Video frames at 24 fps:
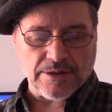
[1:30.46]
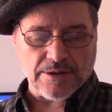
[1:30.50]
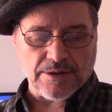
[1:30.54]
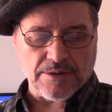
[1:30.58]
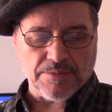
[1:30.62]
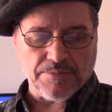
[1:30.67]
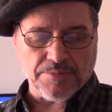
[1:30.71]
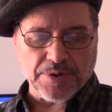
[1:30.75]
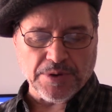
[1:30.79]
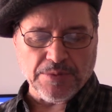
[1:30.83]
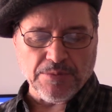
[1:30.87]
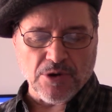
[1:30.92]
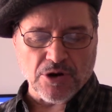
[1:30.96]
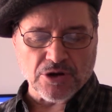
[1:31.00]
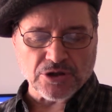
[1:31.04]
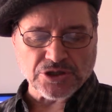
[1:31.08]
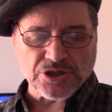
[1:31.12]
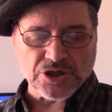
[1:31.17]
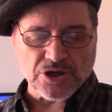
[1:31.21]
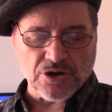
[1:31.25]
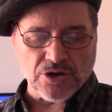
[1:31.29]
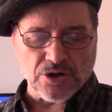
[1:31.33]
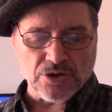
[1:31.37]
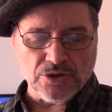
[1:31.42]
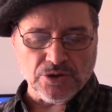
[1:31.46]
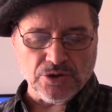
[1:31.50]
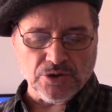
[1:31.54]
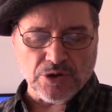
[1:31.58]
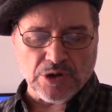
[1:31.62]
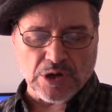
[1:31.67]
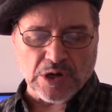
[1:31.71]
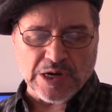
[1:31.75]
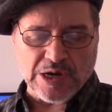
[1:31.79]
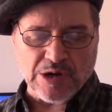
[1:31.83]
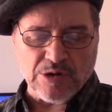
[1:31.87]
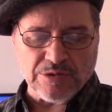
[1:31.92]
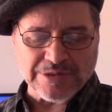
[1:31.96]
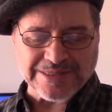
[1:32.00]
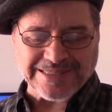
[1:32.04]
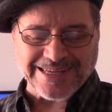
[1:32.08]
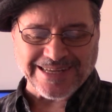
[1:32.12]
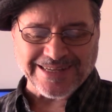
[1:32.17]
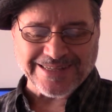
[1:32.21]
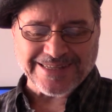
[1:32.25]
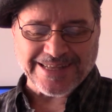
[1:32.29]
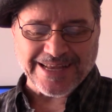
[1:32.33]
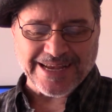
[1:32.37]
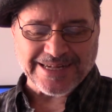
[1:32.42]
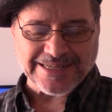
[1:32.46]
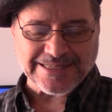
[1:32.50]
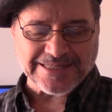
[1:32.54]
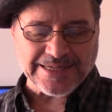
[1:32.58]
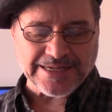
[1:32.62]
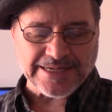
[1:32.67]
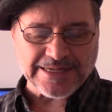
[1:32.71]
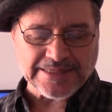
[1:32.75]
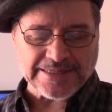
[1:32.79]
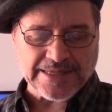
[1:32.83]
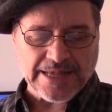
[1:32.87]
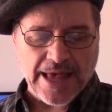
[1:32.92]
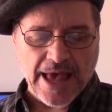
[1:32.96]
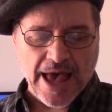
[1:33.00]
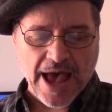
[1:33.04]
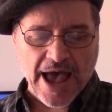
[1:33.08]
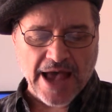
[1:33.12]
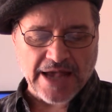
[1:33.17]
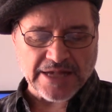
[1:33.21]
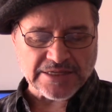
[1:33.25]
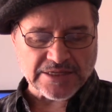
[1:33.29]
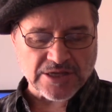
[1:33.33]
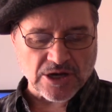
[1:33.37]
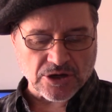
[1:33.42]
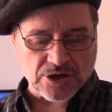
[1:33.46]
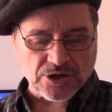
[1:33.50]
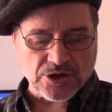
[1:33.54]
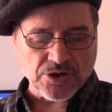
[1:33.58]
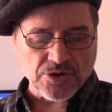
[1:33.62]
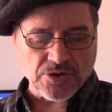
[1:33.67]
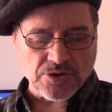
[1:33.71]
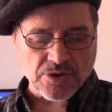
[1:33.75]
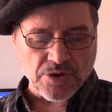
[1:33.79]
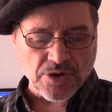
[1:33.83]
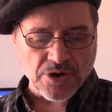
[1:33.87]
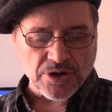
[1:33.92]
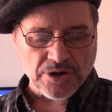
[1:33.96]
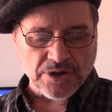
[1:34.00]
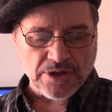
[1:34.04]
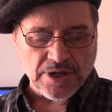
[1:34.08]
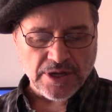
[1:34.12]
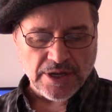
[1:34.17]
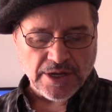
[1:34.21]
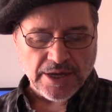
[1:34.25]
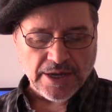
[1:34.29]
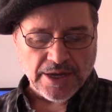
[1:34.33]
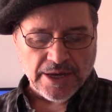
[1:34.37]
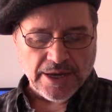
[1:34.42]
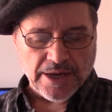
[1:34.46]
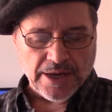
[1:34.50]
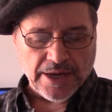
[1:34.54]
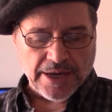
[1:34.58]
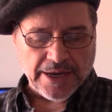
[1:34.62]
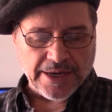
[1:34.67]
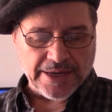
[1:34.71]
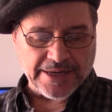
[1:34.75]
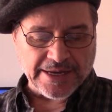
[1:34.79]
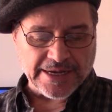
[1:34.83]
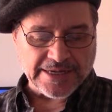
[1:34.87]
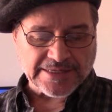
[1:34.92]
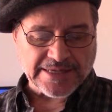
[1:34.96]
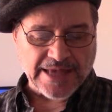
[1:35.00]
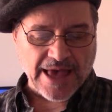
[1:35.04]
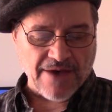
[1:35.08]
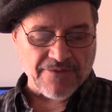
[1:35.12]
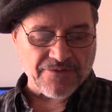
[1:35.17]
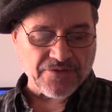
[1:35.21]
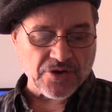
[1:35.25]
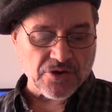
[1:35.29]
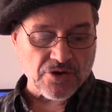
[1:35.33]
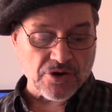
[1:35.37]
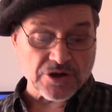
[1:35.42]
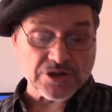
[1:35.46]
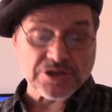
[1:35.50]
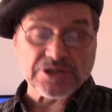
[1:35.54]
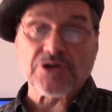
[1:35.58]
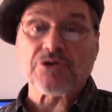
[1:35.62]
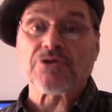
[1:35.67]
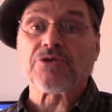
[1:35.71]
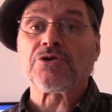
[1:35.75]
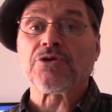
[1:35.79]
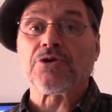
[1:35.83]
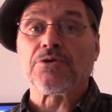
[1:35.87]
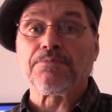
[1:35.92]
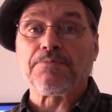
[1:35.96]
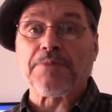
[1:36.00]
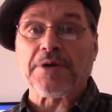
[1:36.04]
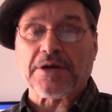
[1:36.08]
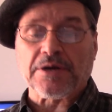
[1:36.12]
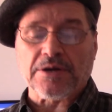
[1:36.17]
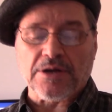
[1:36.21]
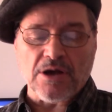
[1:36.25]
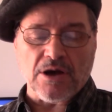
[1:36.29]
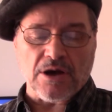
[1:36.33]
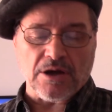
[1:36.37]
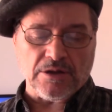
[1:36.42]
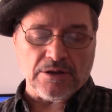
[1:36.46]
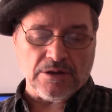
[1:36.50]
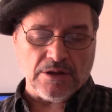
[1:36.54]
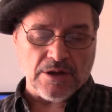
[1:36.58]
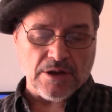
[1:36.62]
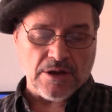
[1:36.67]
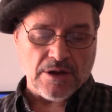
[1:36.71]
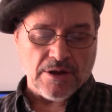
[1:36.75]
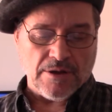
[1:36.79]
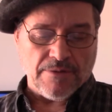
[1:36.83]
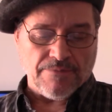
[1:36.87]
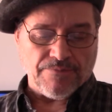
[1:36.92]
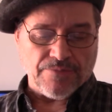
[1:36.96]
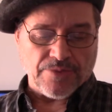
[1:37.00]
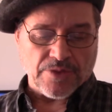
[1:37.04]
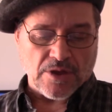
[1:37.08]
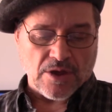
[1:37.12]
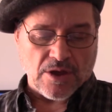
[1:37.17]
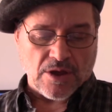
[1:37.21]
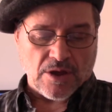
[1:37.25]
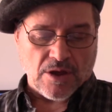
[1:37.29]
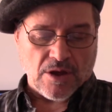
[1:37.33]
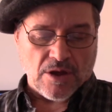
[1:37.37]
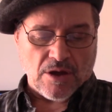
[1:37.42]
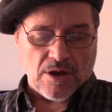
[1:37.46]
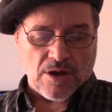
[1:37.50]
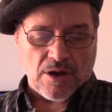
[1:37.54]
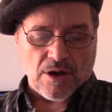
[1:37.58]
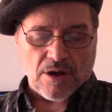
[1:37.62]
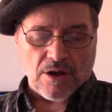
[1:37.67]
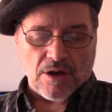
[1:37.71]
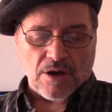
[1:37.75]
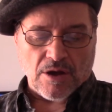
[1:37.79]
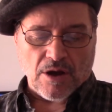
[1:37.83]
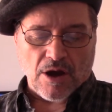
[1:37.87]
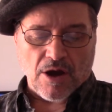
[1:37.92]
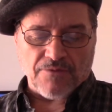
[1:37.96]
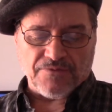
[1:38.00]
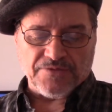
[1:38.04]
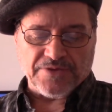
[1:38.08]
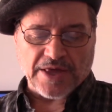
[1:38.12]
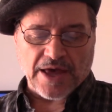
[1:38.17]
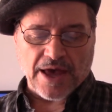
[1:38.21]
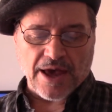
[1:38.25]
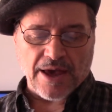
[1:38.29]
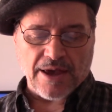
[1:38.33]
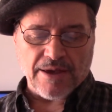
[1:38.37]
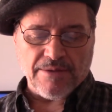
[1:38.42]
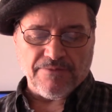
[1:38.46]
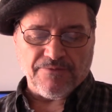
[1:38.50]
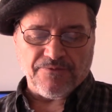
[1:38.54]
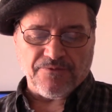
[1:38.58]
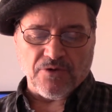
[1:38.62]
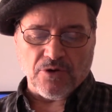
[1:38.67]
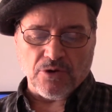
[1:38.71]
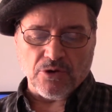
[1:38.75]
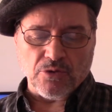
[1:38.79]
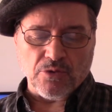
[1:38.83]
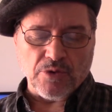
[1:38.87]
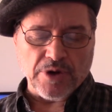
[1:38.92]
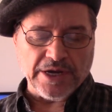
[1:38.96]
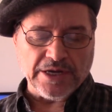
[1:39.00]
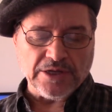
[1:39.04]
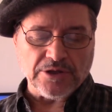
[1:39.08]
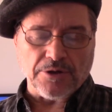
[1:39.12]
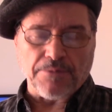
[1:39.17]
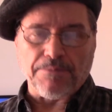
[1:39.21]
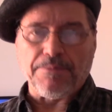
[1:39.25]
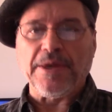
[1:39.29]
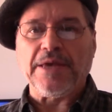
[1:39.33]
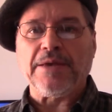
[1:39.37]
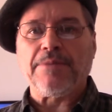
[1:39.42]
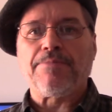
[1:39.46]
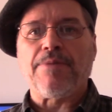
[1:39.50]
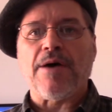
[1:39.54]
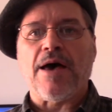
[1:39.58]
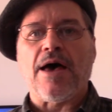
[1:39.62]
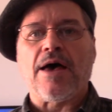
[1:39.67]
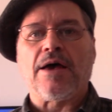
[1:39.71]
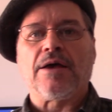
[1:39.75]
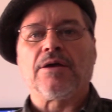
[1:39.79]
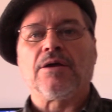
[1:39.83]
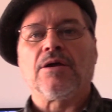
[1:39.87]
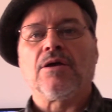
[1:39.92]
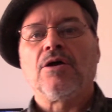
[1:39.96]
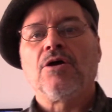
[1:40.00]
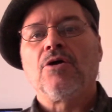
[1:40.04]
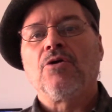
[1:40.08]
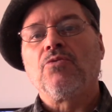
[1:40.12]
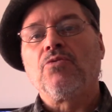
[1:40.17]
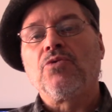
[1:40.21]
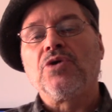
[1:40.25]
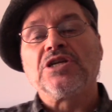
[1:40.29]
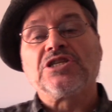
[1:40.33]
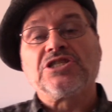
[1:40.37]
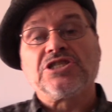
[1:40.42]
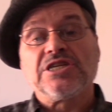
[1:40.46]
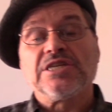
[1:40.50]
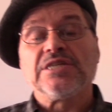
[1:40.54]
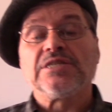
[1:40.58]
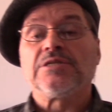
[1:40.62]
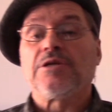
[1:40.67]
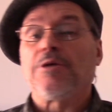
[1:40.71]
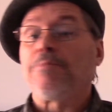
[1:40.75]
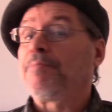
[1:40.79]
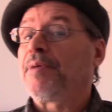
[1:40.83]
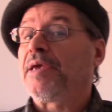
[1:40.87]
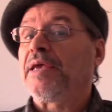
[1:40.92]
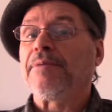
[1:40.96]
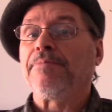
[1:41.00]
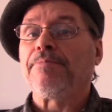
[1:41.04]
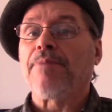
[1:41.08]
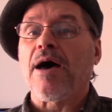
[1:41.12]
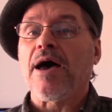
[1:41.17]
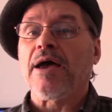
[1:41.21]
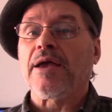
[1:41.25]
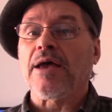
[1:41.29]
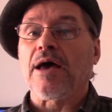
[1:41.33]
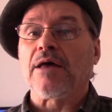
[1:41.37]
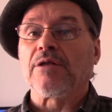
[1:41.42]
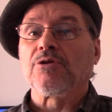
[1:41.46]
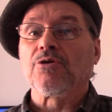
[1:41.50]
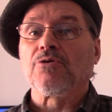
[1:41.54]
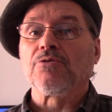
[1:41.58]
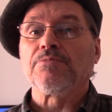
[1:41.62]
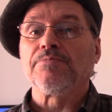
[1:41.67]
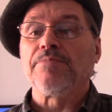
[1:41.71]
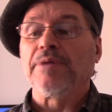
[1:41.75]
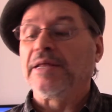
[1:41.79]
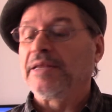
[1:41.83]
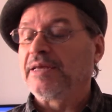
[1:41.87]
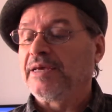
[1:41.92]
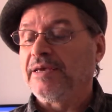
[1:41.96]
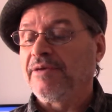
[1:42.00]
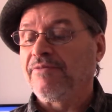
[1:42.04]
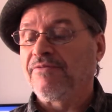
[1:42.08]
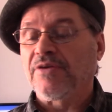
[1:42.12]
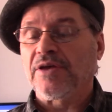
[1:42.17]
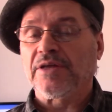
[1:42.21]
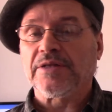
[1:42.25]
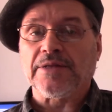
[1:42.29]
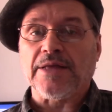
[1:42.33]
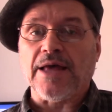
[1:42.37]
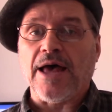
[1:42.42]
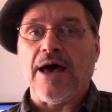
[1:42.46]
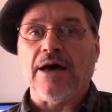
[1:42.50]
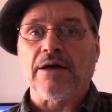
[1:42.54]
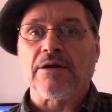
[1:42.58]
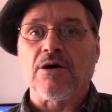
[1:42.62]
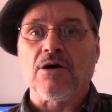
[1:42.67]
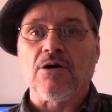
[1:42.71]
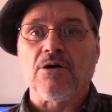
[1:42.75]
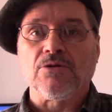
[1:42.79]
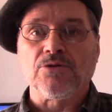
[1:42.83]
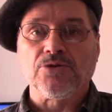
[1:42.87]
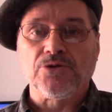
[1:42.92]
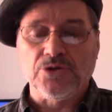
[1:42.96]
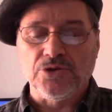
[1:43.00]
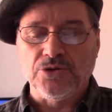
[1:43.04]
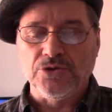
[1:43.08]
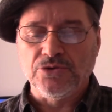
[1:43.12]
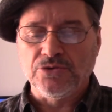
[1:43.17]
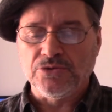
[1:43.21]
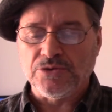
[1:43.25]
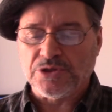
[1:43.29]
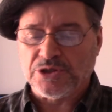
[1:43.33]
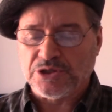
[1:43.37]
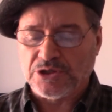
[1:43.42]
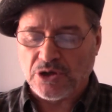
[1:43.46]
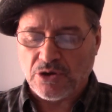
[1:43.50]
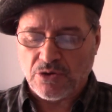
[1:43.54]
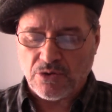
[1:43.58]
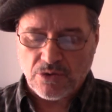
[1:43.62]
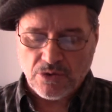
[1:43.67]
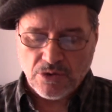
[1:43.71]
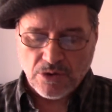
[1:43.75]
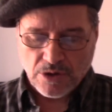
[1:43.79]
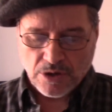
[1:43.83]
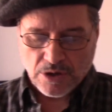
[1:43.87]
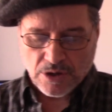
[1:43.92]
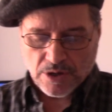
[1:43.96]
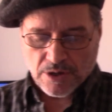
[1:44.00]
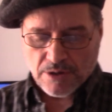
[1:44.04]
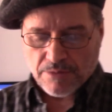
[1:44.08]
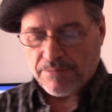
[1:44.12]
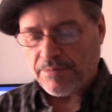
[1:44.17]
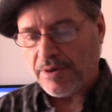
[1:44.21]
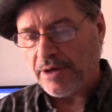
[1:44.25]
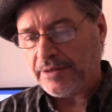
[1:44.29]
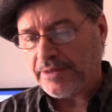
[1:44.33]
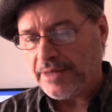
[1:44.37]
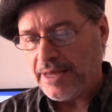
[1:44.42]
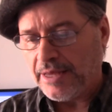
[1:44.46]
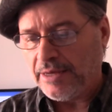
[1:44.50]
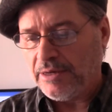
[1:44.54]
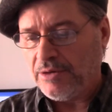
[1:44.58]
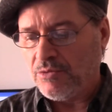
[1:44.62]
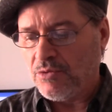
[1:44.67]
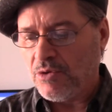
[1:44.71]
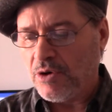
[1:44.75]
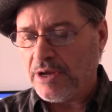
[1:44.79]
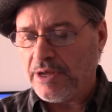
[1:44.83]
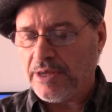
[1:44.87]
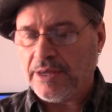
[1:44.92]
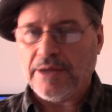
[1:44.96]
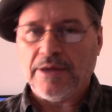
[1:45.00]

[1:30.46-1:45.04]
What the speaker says: primordial nucleosynthesis has occurred, it is after a certain period of time following the Big Bang, which is the Big Bang. I don't believe it at all too. But anyway,